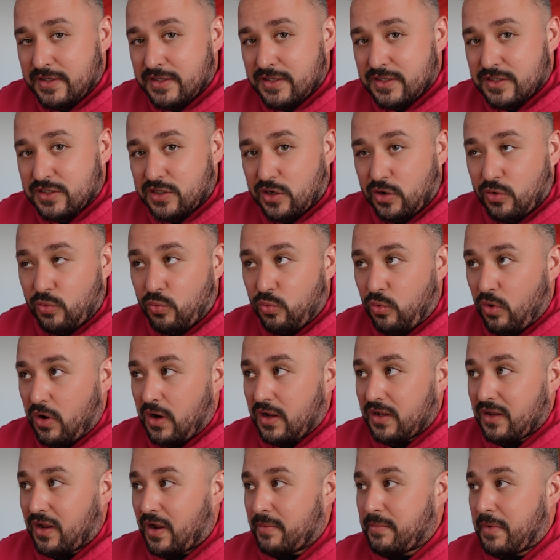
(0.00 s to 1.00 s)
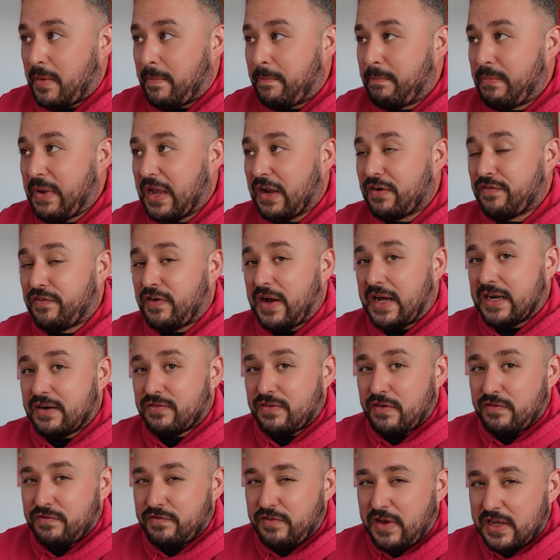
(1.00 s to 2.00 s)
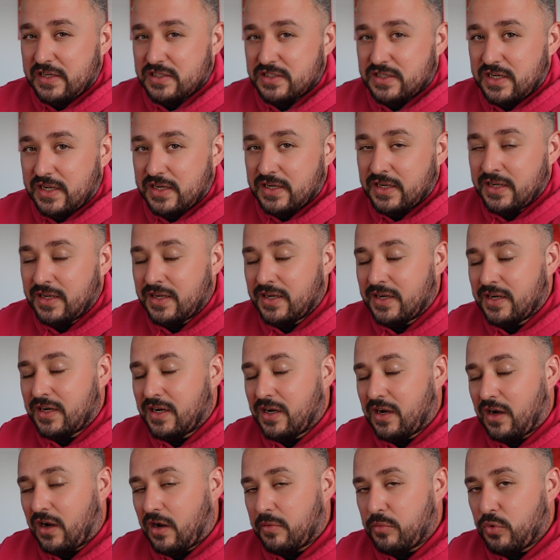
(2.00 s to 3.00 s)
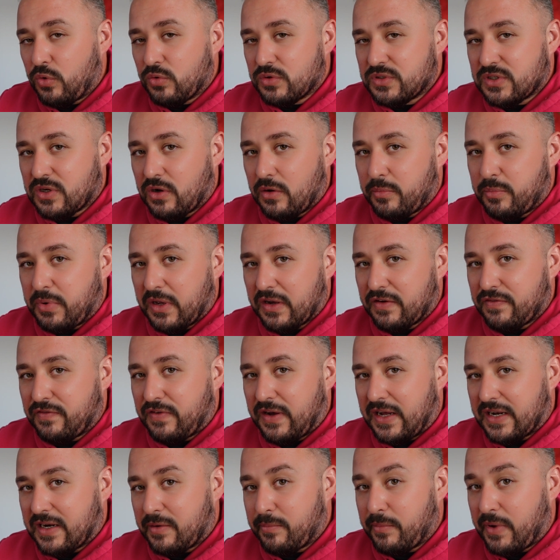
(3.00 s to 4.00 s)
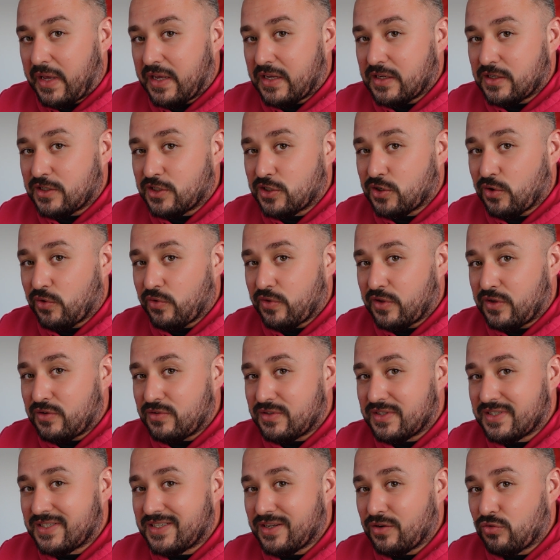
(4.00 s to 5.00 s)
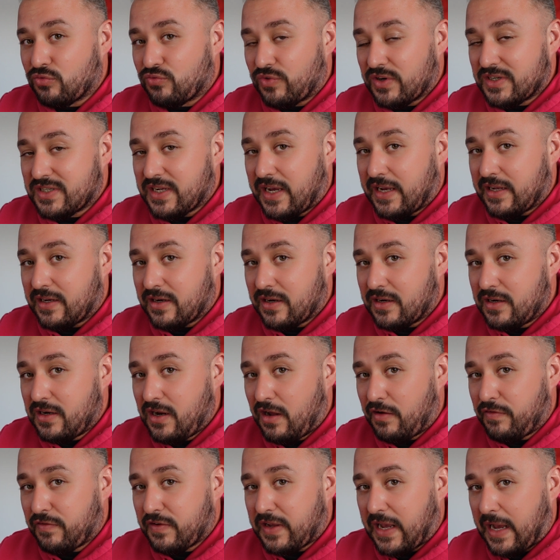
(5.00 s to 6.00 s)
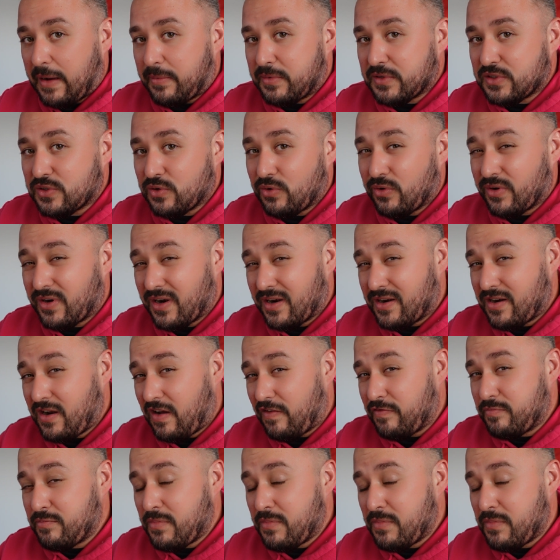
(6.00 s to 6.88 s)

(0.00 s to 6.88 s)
So while I'm a big fan of investing, I'm also a big fan of making sure that you still retain enough capital and enough